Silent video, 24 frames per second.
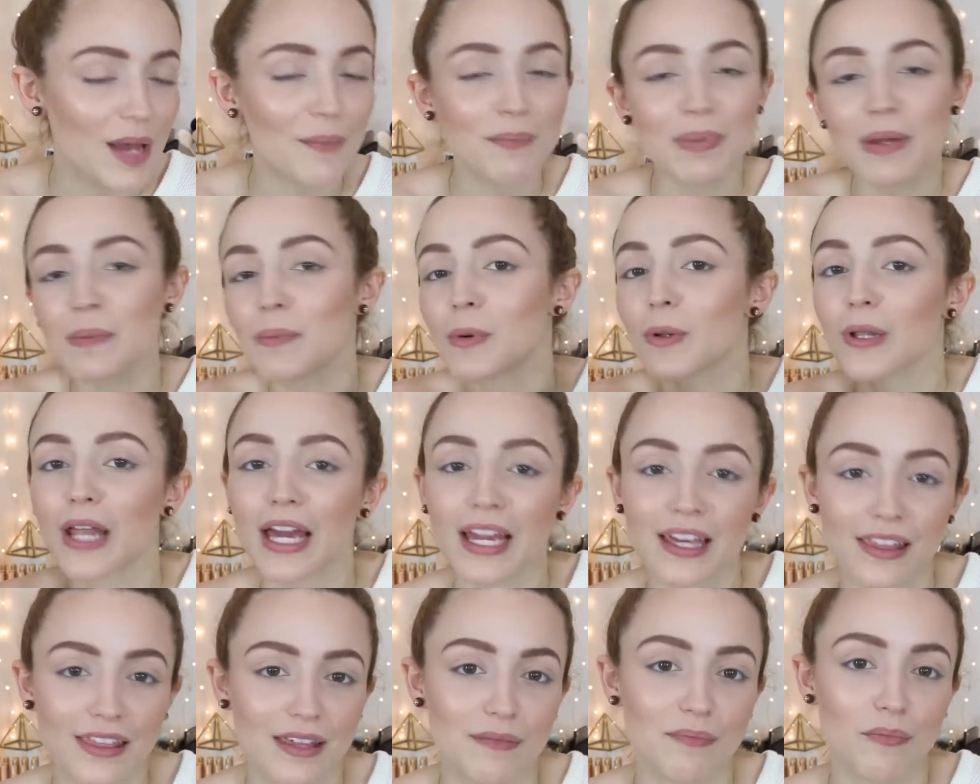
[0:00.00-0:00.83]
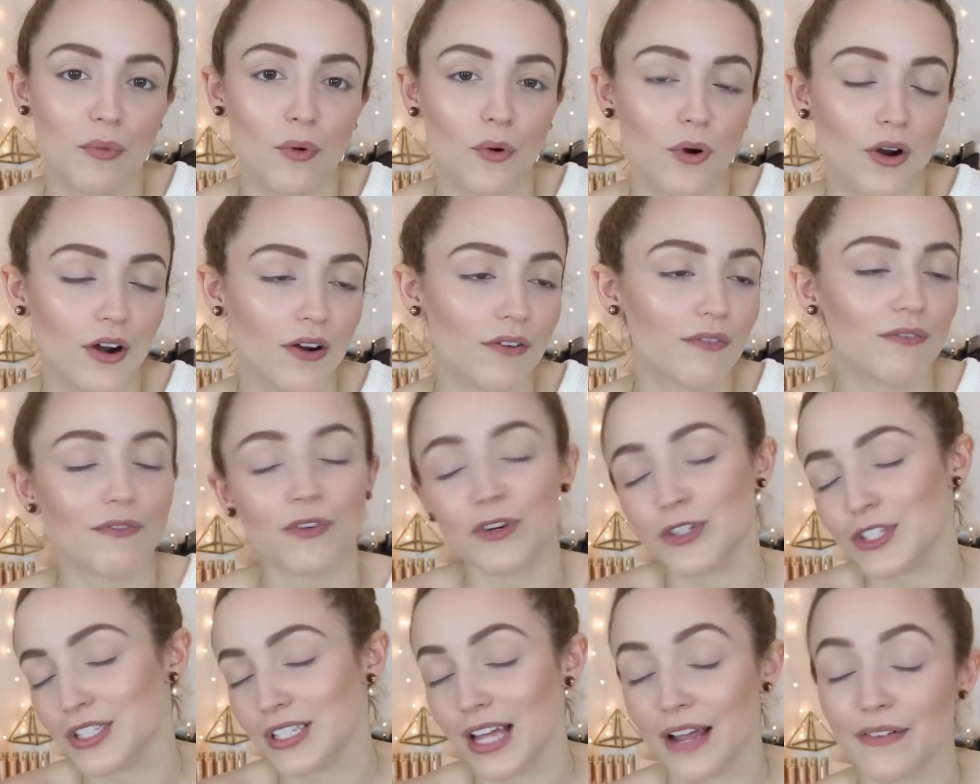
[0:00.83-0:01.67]
People like them more
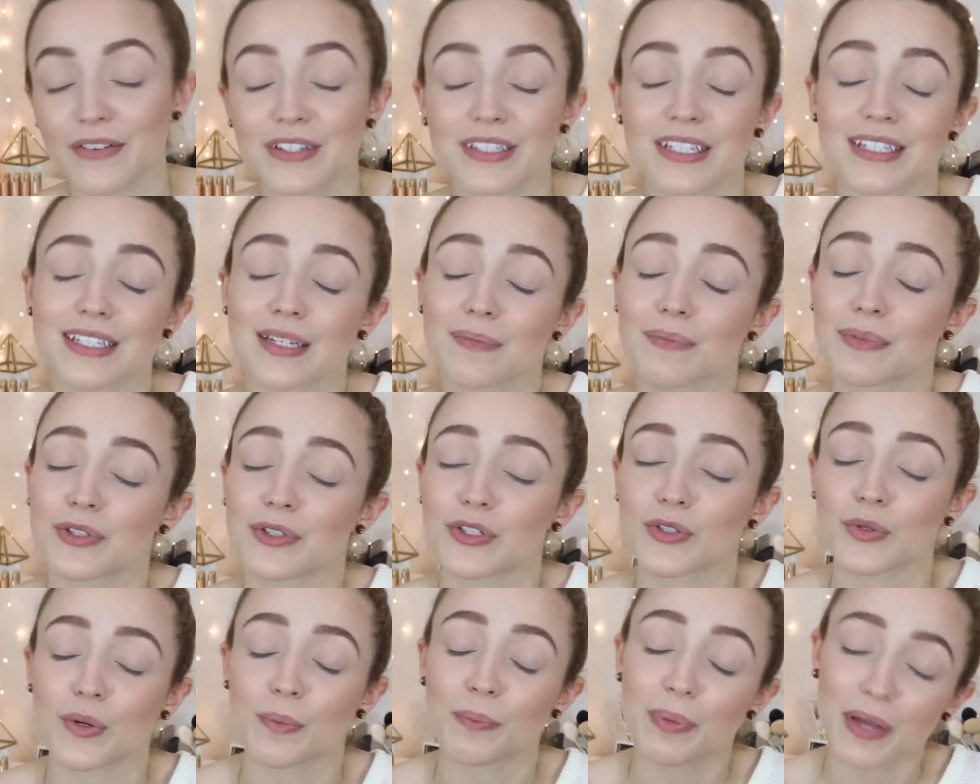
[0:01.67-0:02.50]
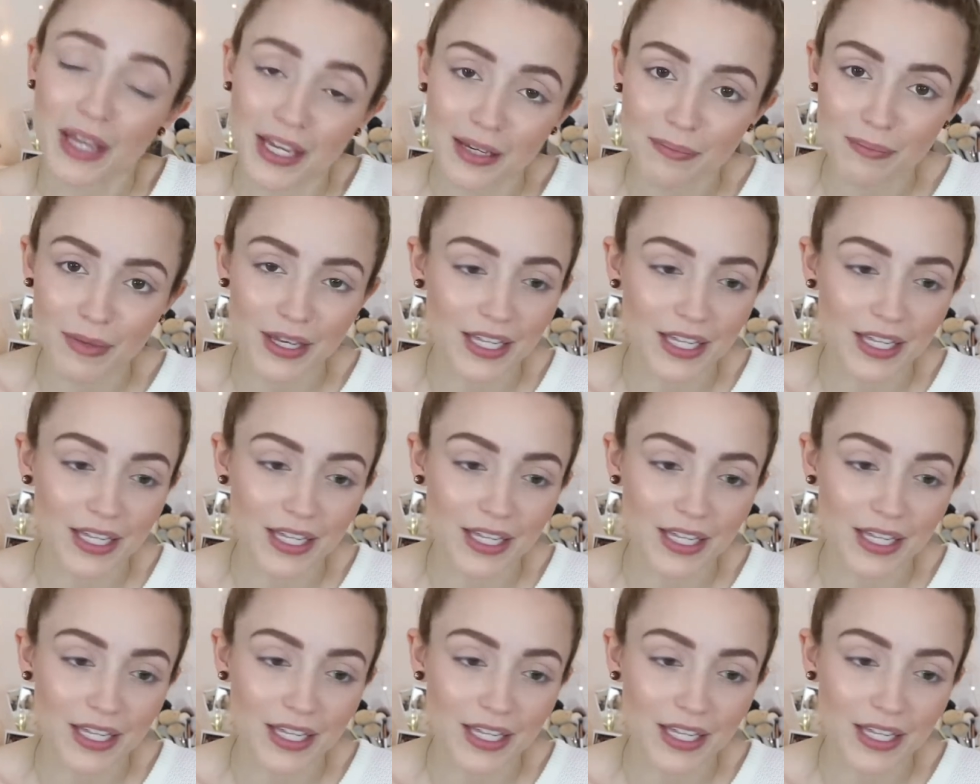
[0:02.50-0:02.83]
versus having to dip into a pigment.